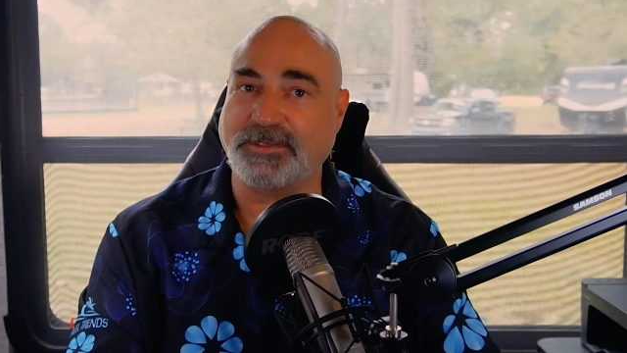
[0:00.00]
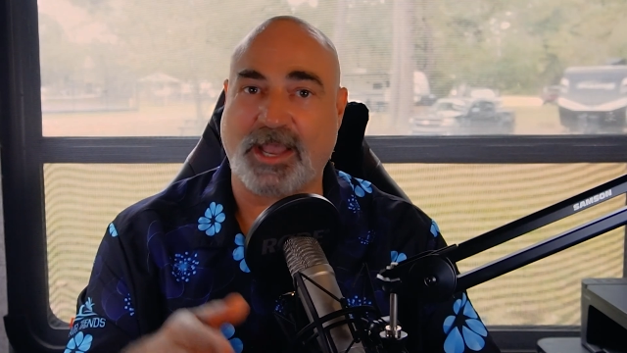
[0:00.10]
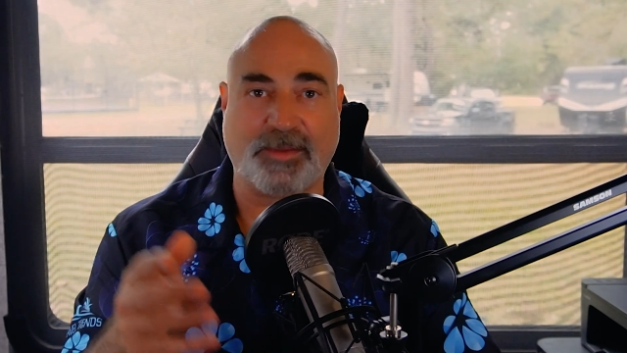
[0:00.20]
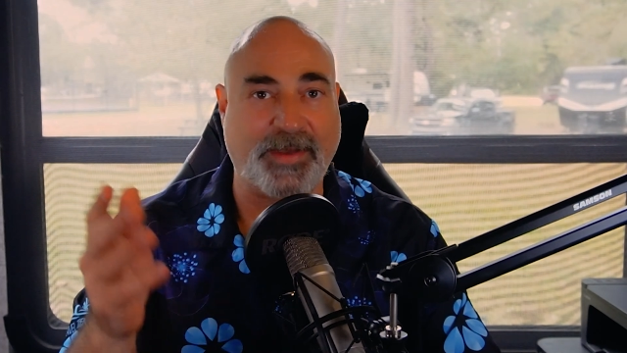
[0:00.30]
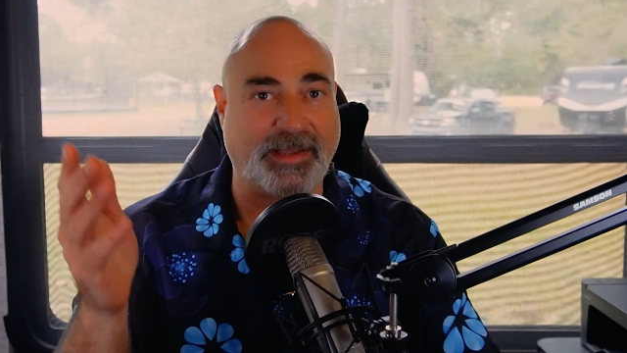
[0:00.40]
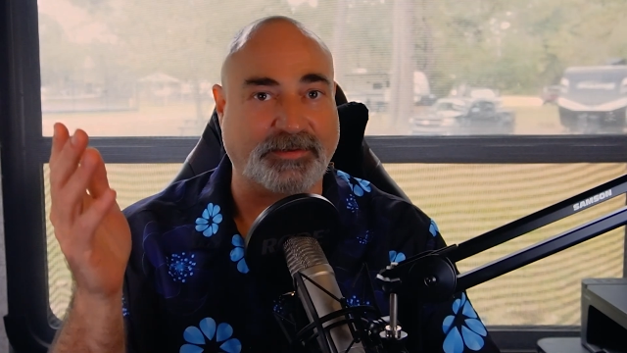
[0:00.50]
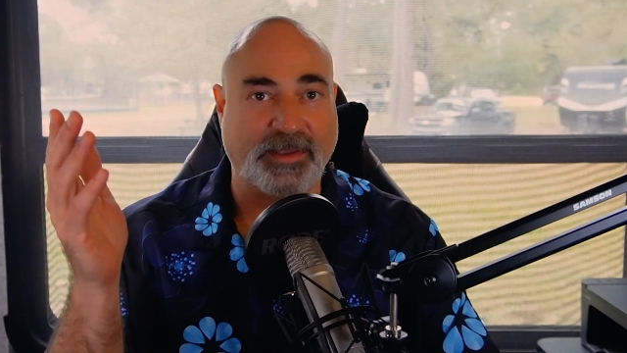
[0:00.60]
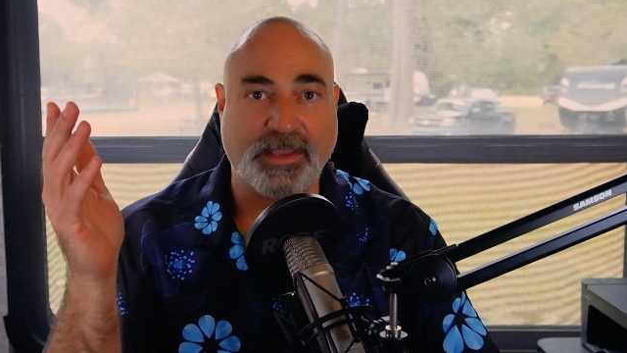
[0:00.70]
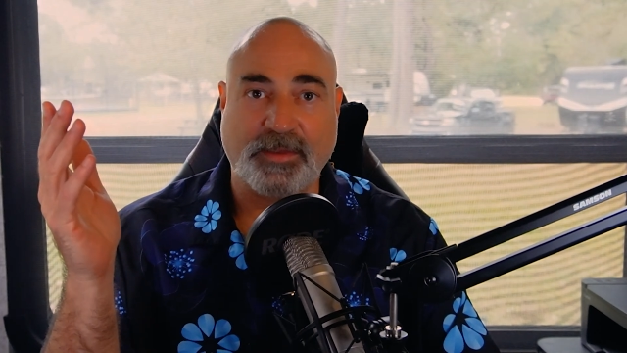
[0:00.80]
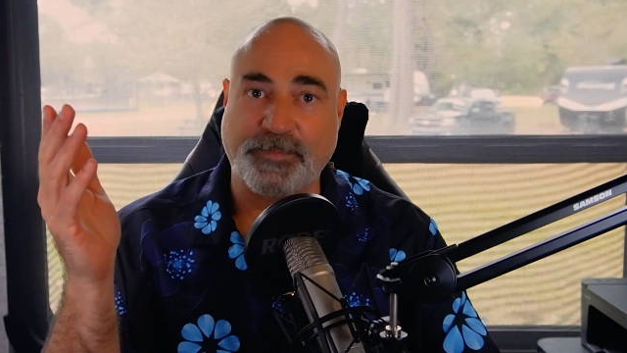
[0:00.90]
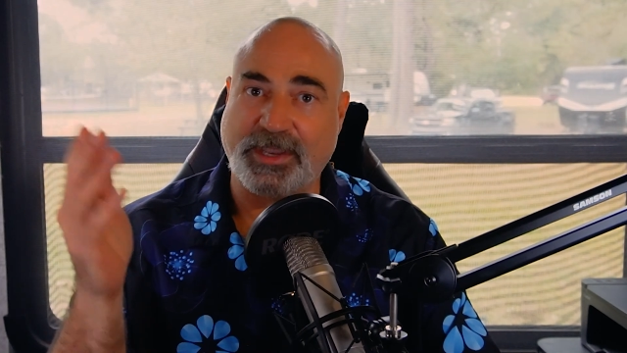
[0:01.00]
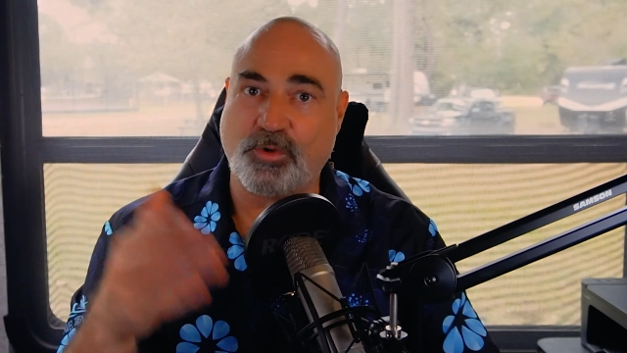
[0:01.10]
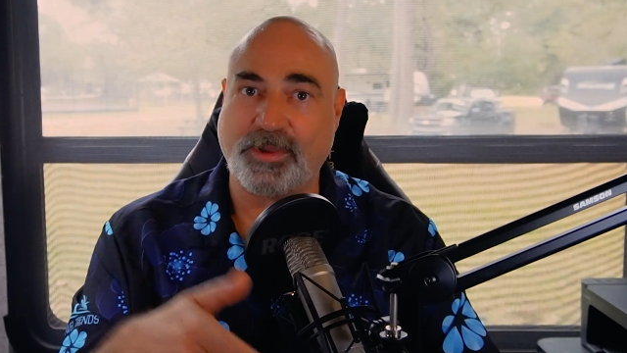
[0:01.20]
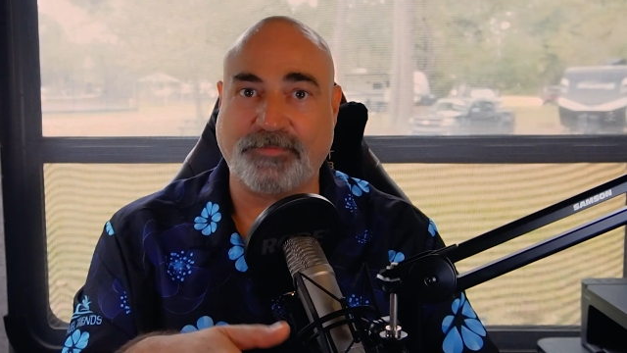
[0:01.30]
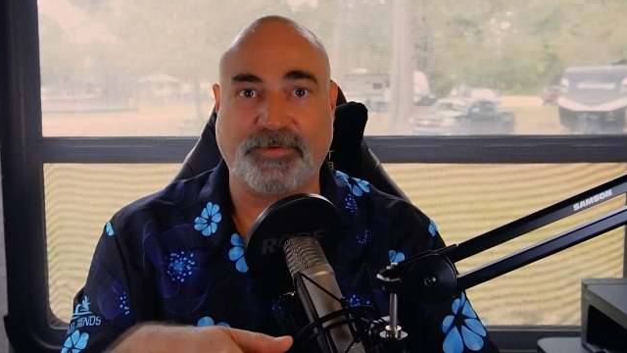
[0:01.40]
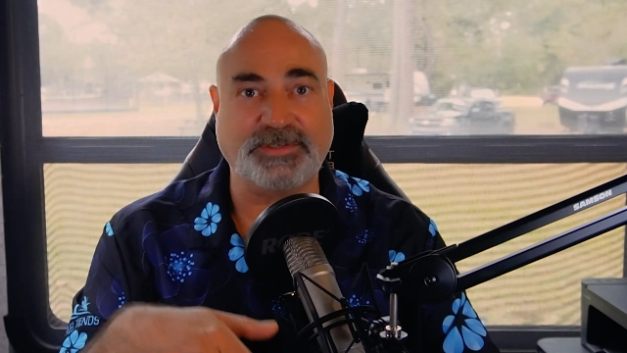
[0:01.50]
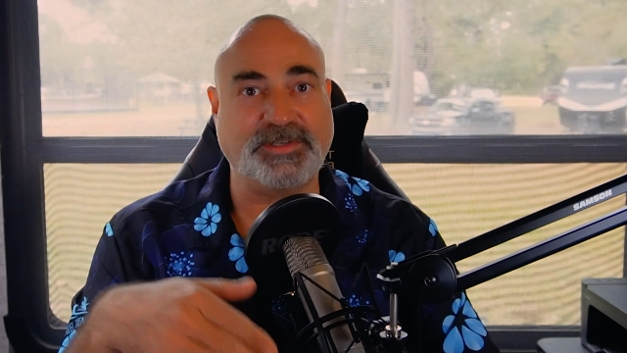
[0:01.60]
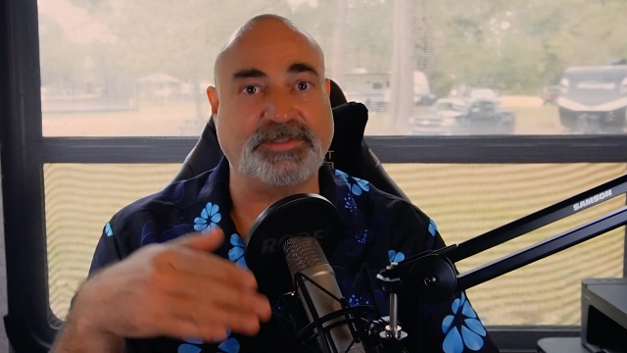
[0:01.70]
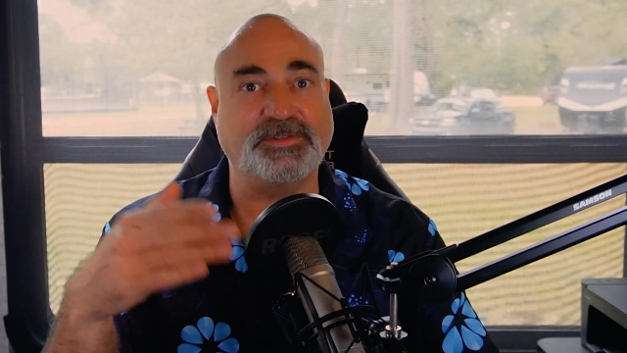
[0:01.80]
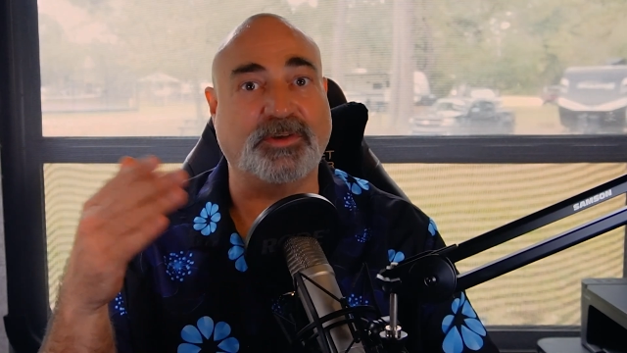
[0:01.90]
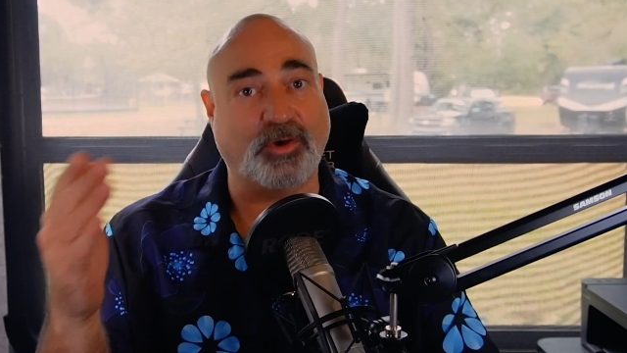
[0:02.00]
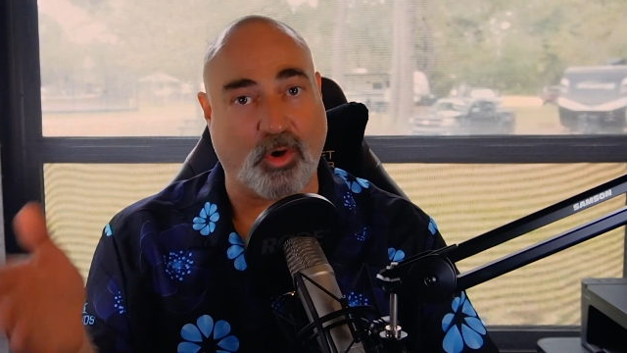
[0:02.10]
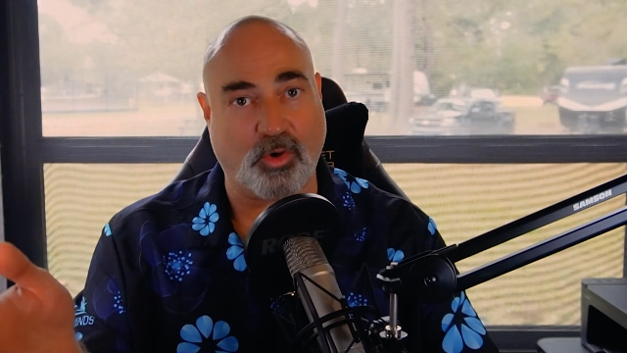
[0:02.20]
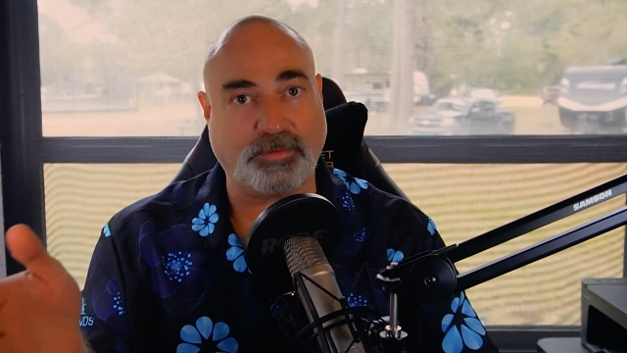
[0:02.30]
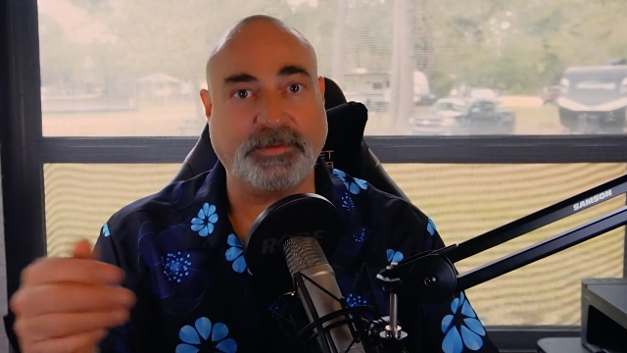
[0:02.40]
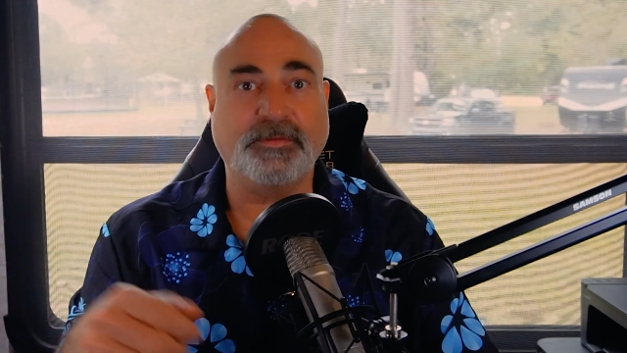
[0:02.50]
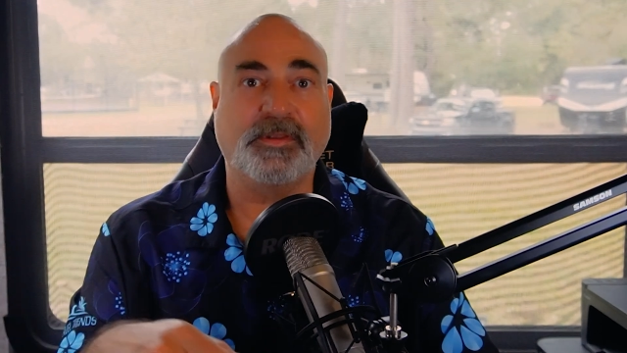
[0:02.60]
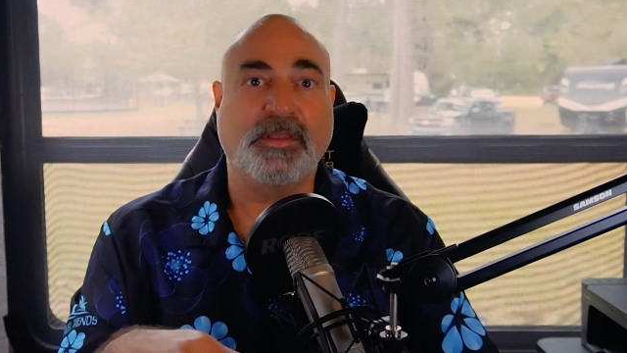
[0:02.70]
I talk about Bitcoin versus gold,